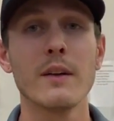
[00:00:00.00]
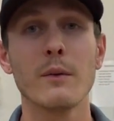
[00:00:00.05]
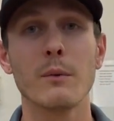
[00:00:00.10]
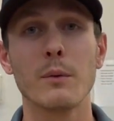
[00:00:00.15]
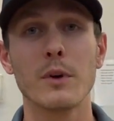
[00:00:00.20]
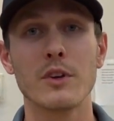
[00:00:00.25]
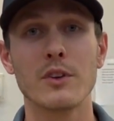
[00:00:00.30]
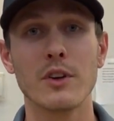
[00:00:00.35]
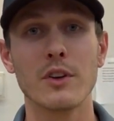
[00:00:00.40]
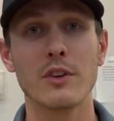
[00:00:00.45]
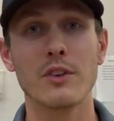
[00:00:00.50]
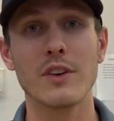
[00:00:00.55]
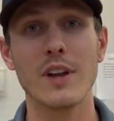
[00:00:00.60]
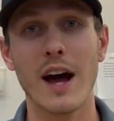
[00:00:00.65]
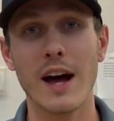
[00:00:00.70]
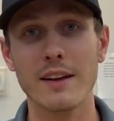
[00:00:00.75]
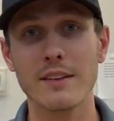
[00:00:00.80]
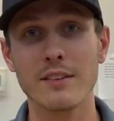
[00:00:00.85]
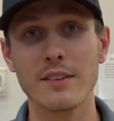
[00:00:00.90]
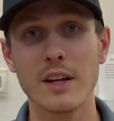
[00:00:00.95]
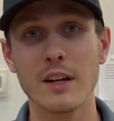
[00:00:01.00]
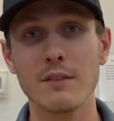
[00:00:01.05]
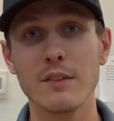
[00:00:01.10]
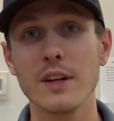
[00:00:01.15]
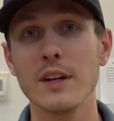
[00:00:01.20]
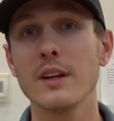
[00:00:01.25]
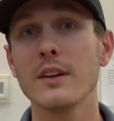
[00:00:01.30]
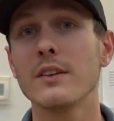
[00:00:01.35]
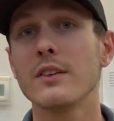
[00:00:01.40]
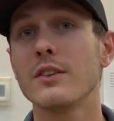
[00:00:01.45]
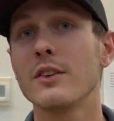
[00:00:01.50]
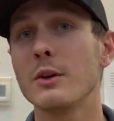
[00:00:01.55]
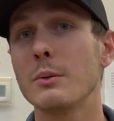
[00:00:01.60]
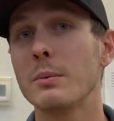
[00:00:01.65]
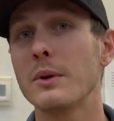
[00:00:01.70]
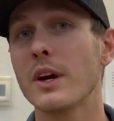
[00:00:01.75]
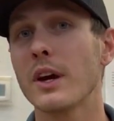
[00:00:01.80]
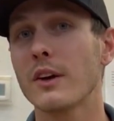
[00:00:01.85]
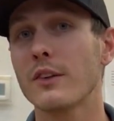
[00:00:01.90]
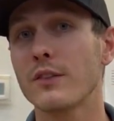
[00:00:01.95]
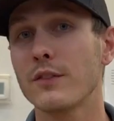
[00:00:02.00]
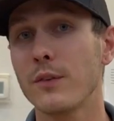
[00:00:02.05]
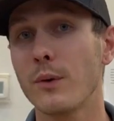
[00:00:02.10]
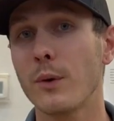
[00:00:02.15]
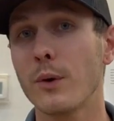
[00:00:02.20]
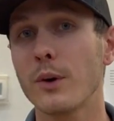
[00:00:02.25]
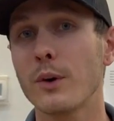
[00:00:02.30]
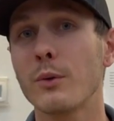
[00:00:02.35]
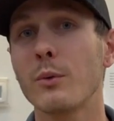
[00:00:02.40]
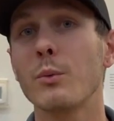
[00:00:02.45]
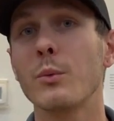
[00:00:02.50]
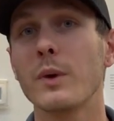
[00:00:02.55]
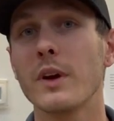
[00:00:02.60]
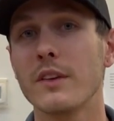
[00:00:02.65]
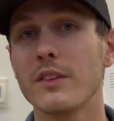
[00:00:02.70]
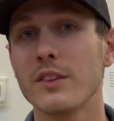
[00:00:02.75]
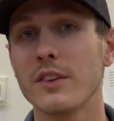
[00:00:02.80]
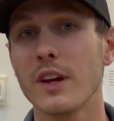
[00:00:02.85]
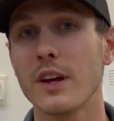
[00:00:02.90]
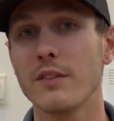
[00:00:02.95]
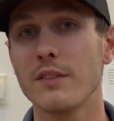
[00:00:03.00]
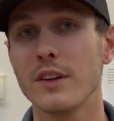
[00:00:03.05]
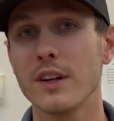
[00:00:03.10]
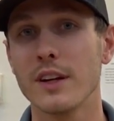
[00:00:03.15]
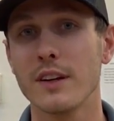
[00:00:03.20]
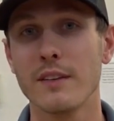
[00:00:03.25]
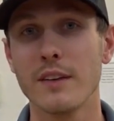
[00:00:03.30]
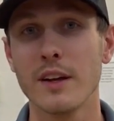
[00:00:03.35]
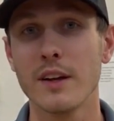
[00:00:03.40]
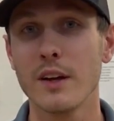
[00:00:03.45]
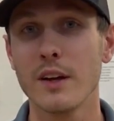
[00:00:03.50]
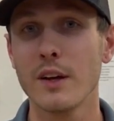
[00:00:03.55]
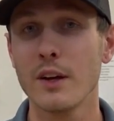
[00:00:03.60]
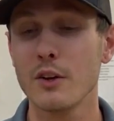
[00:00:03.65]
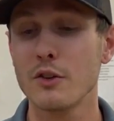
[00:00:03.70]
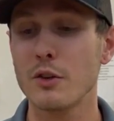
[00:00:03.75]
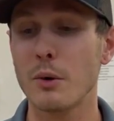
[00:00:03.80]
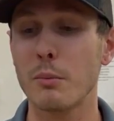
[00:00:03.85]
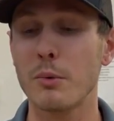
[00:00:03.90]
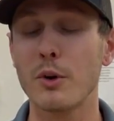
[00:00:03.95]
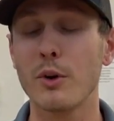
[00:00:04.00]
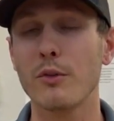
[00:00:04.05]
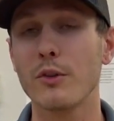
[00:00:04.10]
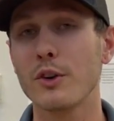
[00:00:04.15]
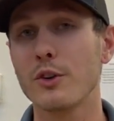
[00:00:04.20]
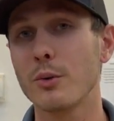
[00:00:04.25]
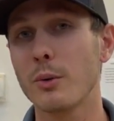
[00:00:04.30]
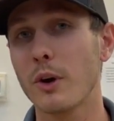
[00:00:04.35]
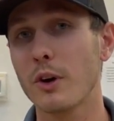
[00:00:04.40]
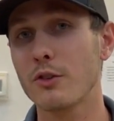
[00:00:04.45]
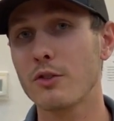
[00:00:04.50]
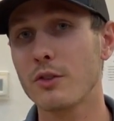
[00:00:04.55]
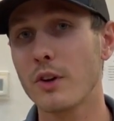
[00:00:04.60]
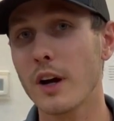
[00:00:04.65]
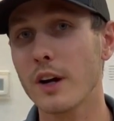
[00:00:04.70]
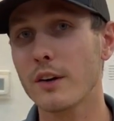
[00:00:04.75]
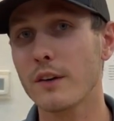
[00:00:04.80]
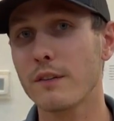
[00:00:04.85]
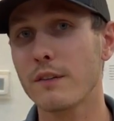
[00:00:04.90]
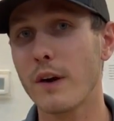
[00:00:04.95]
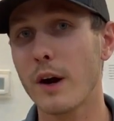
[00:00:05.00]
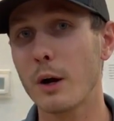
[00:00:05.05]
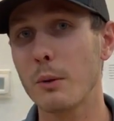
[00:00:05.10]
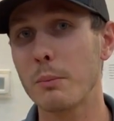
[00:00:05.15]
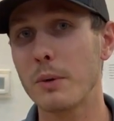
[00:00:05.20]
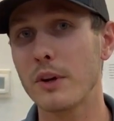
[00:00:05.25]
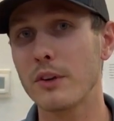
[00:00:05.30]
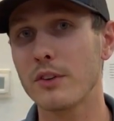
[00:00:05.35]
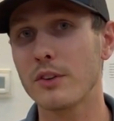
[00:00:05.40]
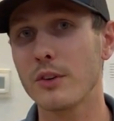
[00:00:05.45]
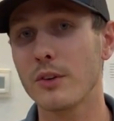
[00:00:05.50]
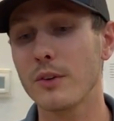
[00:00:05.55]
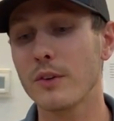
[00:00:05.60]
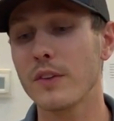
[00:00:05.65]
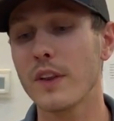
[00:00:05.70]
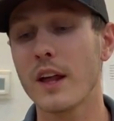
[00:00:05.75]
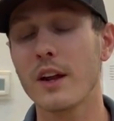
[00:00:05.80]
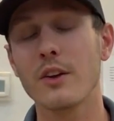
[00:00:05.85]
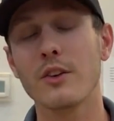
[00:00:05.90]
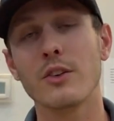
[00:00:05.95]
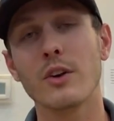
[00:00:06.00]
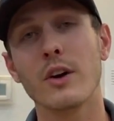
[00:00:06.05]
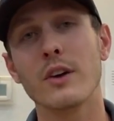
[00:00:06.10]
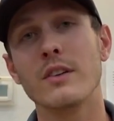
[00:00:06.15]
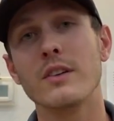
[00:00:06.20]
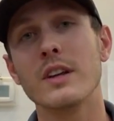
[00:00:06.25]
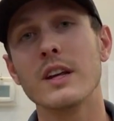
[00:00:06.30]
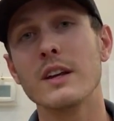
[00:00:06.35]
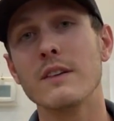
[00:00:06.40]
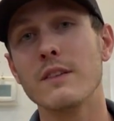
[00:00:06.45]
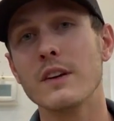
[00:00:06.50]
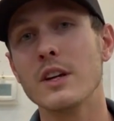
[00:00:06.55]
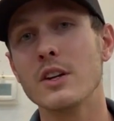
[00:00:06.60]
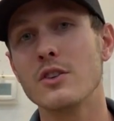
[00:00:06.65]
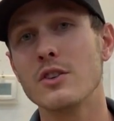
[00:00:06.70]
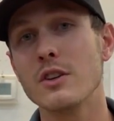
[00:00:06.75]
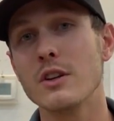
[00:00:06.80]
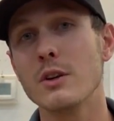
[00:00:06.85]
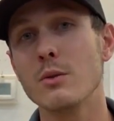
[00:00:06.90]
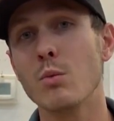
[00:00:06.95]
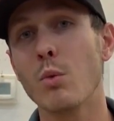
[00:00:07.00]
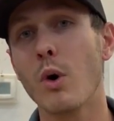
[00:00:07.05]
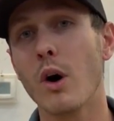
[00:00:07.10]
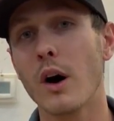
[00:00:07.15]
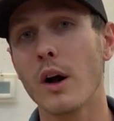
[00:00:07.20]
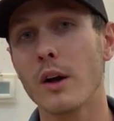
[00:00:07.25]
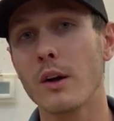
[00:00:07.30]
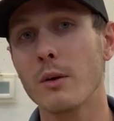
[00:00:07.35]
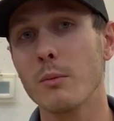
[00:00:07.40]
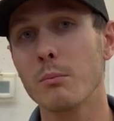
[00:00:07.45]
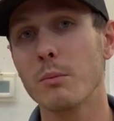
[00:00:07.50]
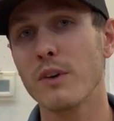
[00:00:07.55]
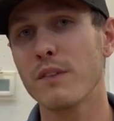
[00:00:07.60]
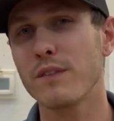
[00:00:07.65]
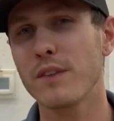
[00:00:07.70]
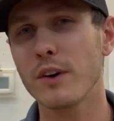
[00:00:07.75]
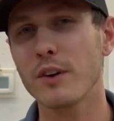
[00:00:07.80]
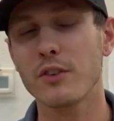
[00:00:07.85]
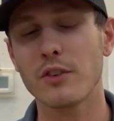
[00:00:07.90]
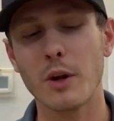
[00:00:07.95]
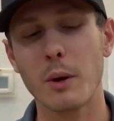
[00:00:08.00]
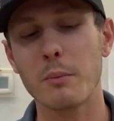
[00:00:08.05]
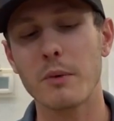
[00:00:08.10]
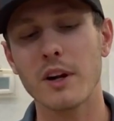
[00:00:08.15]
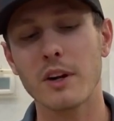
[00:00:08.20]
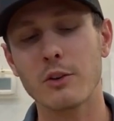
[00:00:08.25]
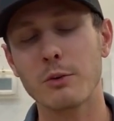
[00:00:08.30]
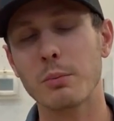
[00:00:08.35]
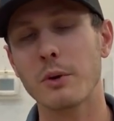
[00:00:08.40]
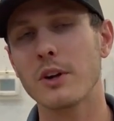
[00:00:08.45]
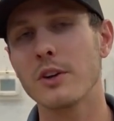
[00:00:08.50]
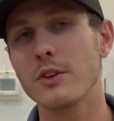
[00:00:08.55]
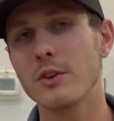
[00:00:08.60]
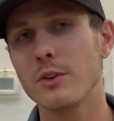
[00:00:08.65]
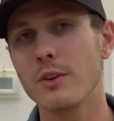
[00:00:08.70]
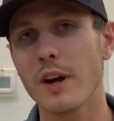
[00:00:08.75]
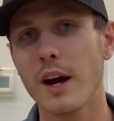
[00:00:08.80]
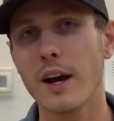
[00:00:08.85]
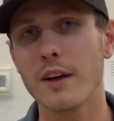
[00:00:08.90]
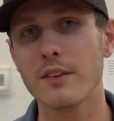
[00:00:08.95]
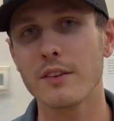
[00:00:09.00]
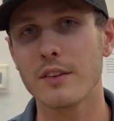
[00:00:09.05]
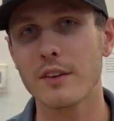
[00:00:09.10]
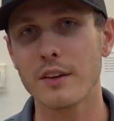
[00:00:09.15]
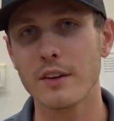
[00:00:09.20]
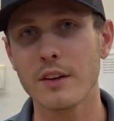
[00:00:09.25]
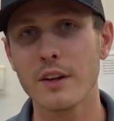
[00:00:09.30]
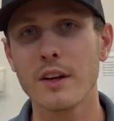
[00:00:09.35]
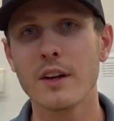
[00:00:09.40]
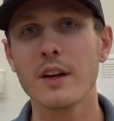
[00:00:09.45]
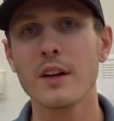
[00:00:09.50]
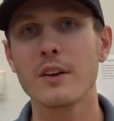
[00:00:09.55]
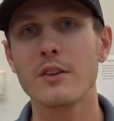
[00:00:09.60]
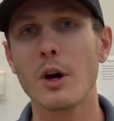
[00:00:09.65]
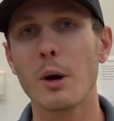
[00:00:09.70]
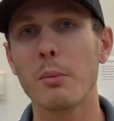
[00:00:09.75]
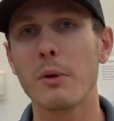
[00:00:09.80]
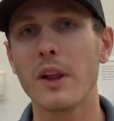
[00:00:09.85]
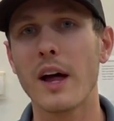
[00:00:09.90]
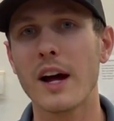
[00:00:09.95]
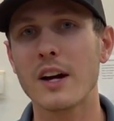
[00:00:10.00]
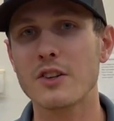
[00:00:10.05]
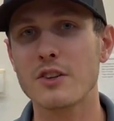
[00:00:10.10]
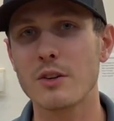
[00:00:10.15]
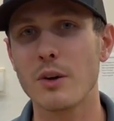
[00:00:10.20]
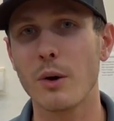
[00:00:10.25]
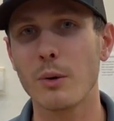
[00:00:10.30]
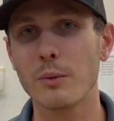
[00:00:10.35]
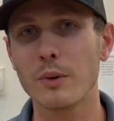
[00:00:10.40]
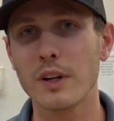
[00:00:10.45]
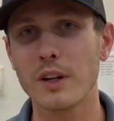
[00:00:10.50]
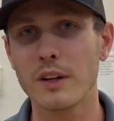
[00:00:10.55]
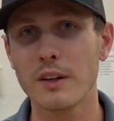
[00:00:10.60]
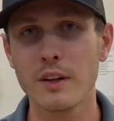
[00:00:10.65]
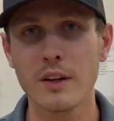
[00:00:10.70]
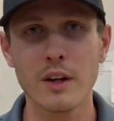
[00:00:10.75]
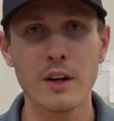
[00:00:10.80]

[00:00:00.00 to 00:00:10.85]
Which is non-safety, CPX 4 with safety. Jumping over to our striker fire pistol, that is our DVG-1. But first I'm gonna explain to you guys the double action only.